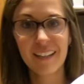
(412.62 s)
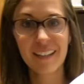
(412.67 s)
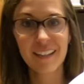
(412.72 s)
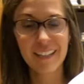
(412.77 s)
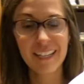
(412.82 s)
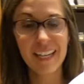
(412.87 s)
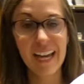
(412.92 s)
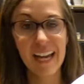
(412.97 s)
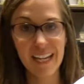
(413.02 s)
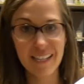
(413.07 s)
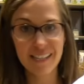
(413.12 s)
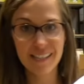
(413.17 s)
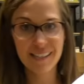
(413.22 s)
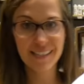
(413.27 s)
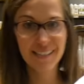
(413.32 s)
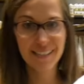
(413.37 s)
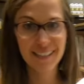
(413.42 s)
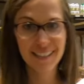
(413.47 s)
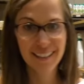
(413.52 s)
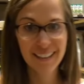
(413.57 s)

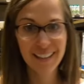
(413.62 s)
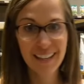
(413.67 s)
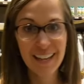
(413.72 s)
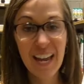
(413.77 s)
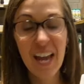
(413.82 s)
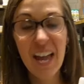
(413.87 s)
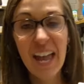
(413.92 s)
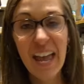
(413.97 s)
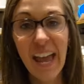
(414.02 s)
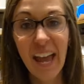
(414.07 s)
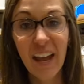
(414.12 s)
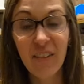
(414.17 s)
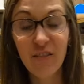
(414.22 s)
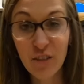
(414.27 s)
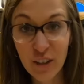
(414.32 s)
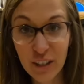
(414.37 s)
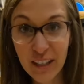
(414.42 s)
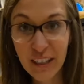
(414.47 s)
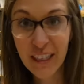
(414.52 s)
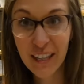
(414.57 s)
Guys,
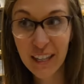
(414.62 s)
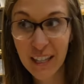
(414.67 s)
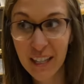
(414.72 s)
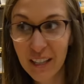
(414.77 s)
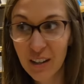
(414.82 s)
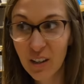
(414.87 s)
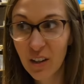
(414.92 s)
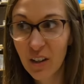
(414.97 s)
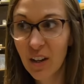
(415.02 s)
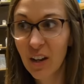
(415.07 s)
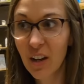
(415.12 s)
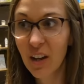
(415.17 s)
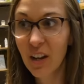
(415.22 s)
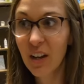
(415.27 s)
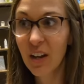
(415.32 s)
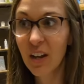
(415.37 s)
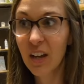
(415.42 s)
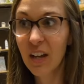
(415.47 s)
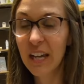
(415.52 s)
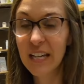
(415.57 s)
everything
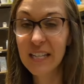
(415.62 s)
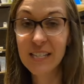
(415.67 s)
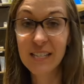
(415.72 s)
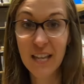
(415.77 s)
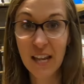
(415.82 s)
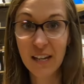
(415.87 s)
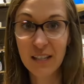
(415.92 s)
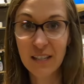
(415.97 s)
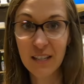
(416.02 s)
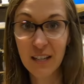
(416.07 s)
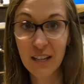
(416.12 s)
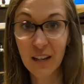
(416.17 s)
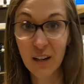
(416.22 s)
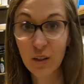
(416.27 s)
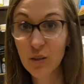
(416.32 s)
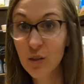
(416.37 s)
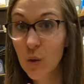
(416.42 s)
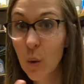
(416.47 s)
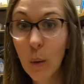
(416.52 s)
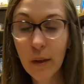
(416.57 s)
is scented
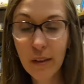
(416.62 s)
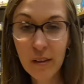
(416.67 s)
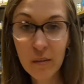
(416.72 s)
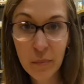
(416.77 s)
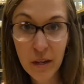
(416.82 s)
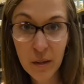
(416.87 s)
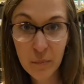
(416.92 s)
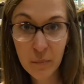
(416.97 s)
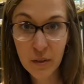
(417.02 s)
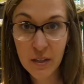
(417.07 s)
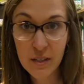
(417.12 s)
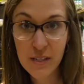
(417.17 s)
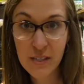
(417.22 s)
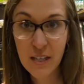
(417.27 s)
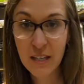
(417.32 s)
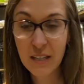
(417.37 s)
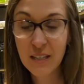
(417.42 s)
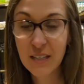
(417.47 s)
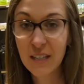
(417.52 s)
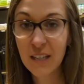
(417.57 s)
here. Toilet paper is
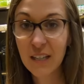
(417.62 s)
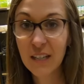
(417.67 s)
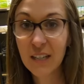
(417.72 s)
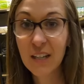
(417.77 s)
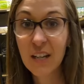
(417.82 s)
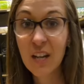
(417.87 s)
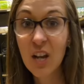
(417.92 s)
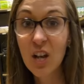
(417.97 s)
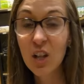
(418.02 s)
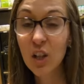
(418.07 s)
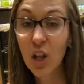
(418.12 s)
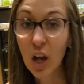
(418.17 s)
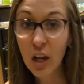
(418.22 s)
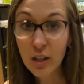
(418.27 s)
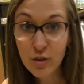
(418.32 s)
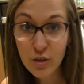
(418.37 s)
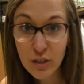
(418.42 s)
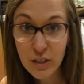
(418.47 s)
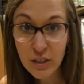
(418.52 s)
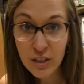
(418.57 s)
scented.
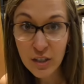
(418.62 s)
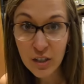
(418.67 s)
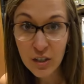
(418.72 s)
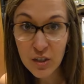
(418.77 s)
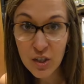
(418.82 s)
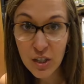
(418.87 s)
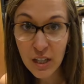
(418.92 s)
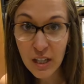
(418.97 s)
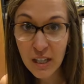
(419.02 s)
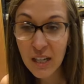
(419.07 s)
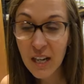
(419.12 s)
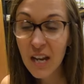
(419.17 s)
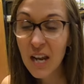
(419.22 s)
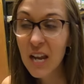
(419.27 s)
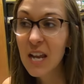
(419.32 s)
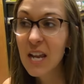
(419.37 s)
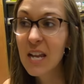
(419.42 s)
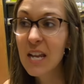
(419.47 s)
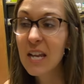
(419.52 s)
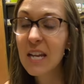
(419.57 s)
Laundry detergent
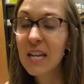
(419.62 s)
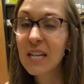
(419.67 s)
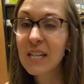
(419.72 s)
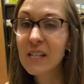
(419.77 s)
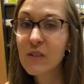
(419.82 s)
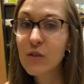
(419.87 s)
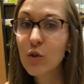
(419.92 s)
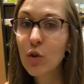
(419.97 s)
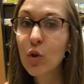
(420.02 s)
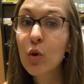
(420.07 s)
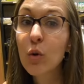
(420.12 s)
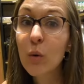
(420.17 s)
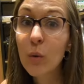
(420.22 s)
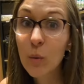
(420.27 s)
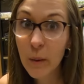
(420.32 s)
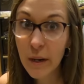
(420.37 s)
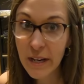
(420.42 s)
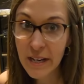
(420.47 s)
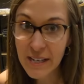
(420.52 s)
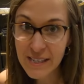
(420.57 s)
is
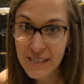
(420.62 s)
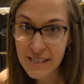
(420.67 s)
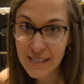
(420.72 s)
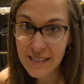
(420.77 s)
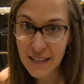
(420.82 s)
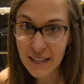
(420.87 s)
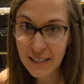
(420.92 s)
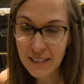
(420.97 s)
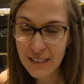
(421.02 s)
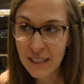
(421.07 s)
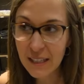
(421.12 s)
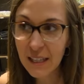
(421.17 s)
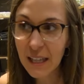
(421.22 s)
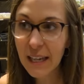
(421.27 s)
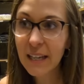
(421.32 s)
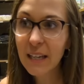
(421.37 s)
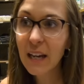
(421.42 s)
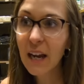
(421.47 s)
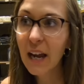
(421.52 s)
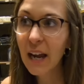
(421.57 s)
crazy scented. Like